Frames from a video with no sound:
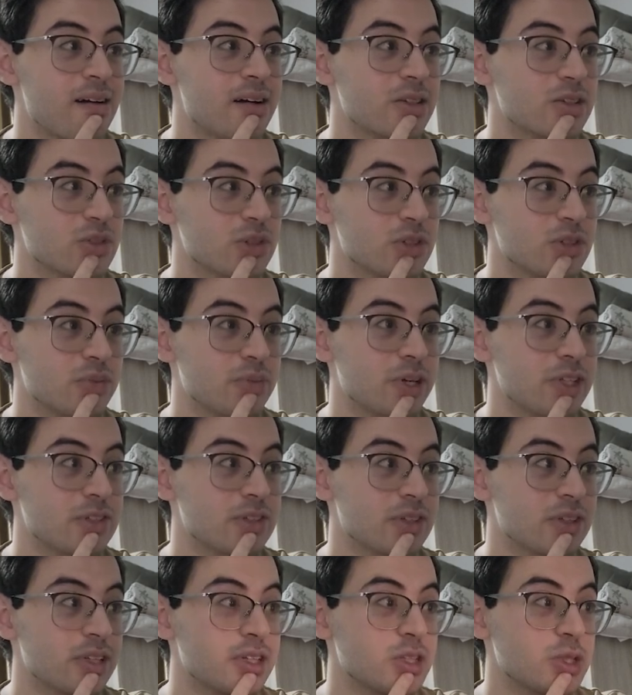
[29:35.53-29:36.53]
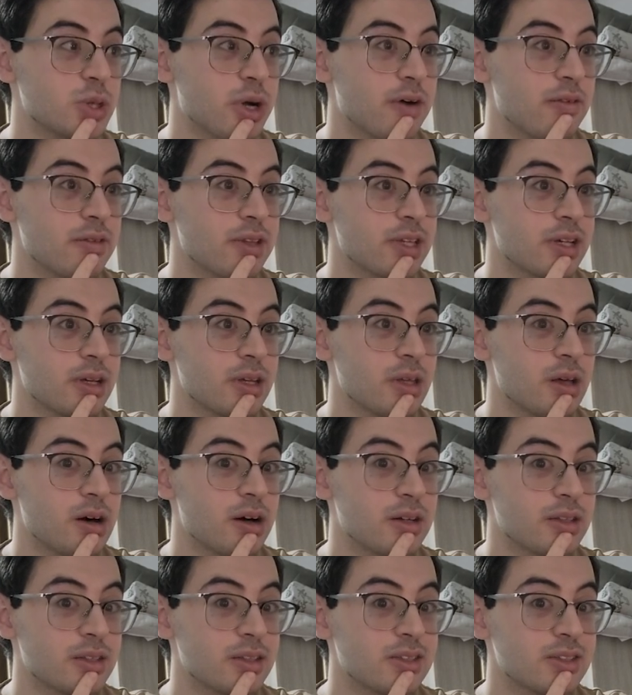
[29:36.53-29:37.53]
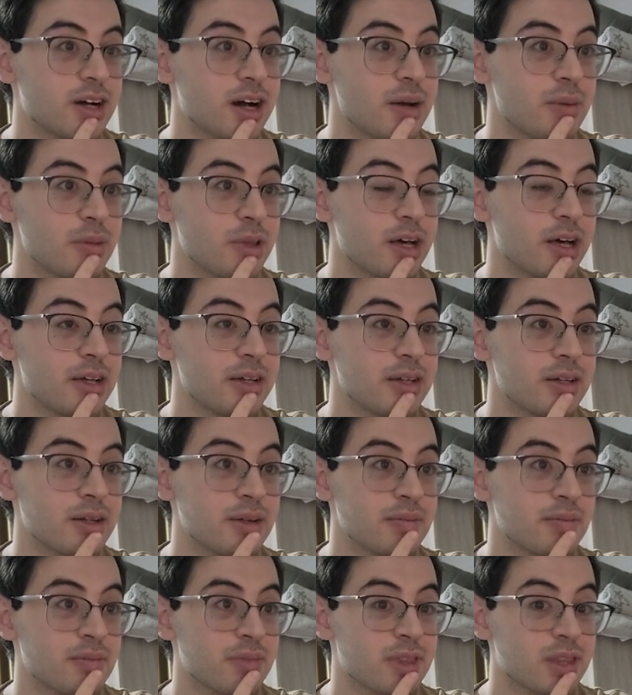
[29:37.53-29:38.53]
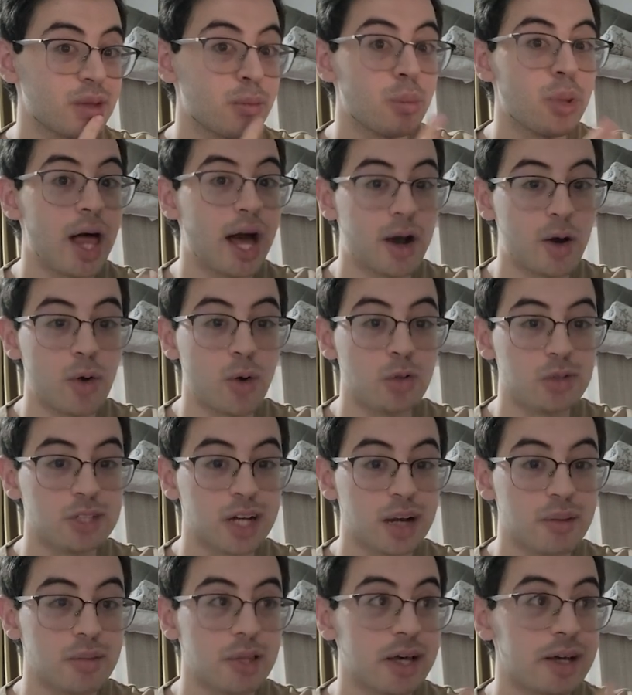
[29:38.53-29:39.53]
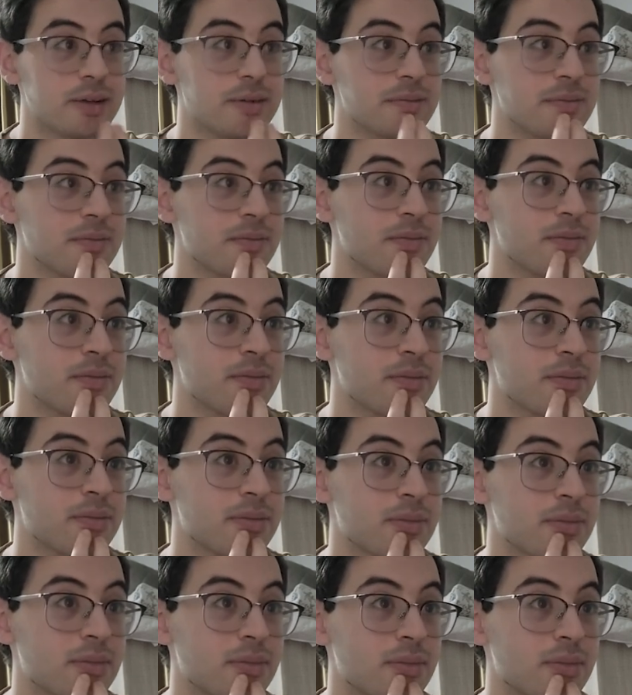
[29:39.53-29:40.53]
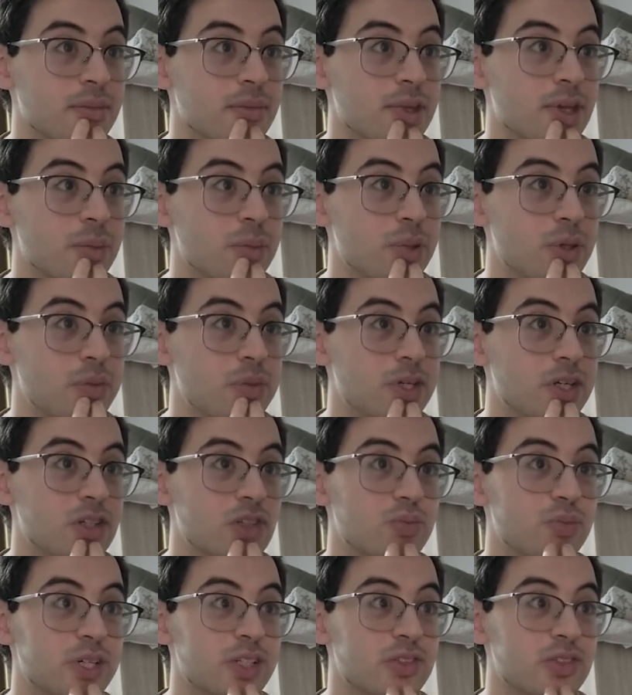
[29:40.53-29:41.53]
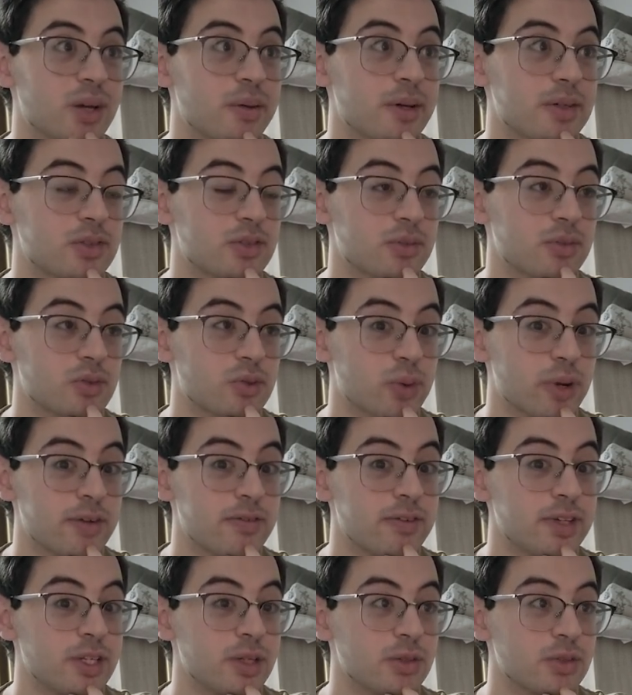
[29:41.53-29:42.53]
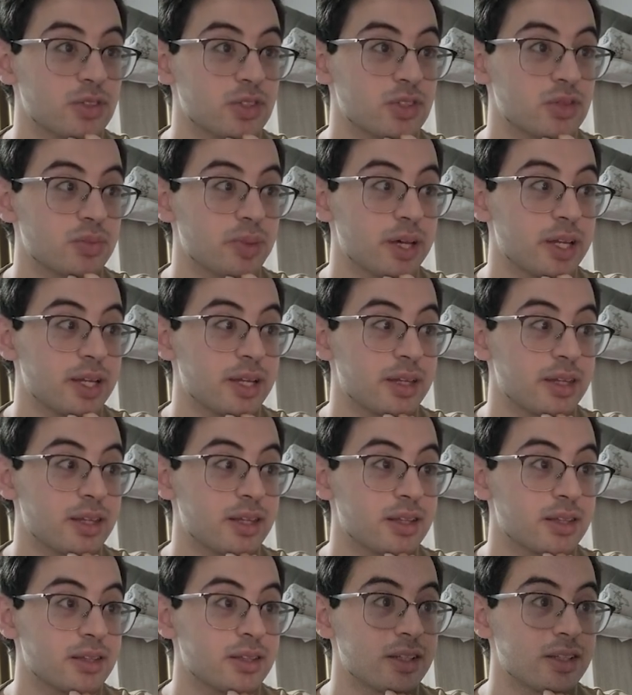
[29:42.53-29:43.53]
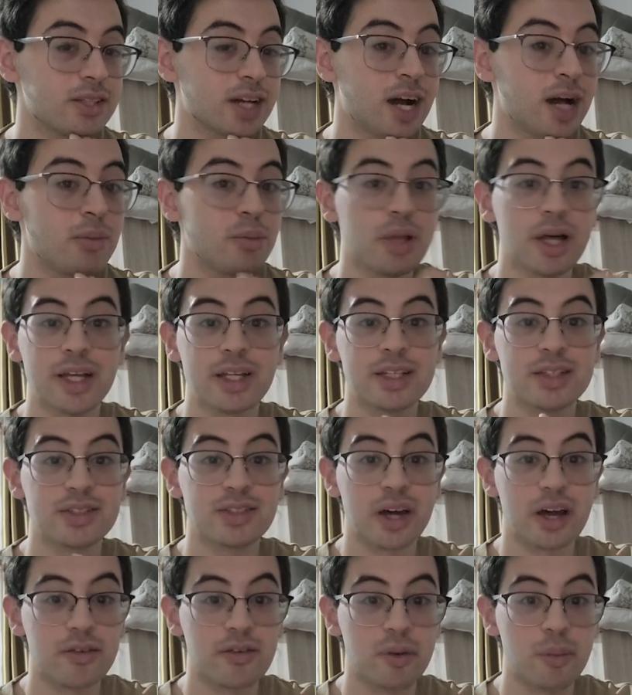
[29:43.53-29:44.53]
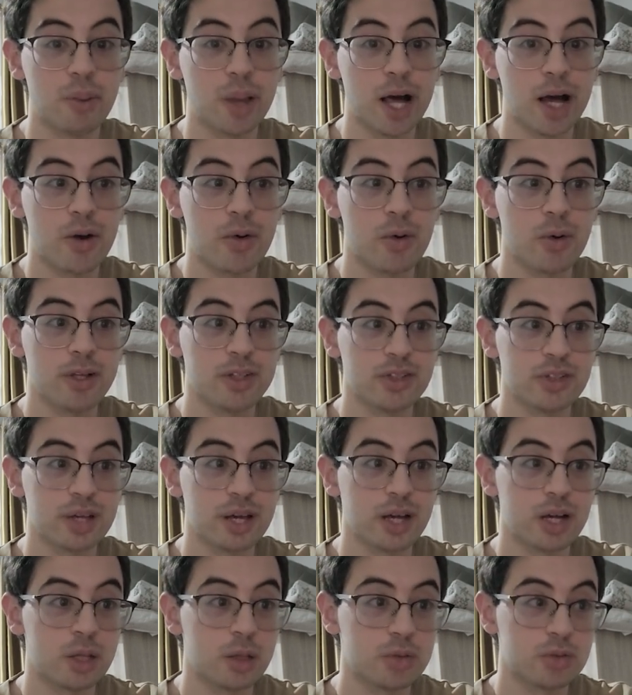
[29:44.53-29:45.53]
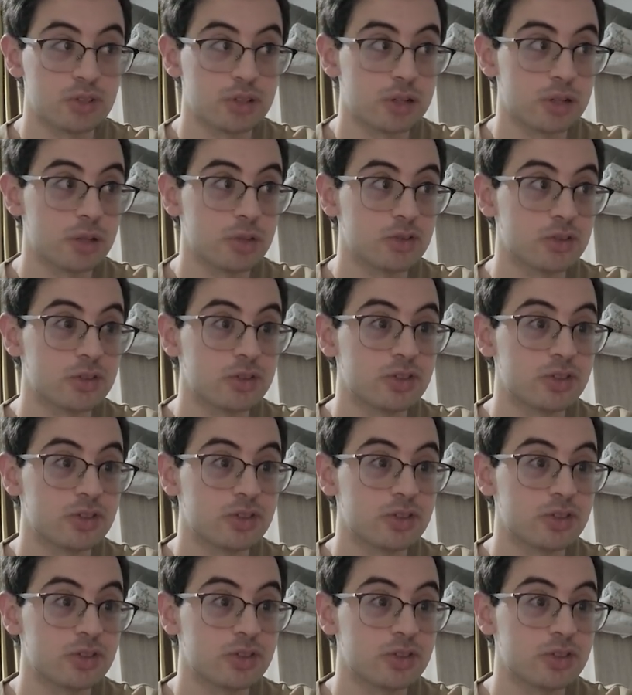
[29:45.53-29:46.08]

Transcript: So he's basically traveling along the timeline, the black hole timeline. And PBS Spacetime has some great videos explaining the timeline inside of a black hole as you get closer and closer.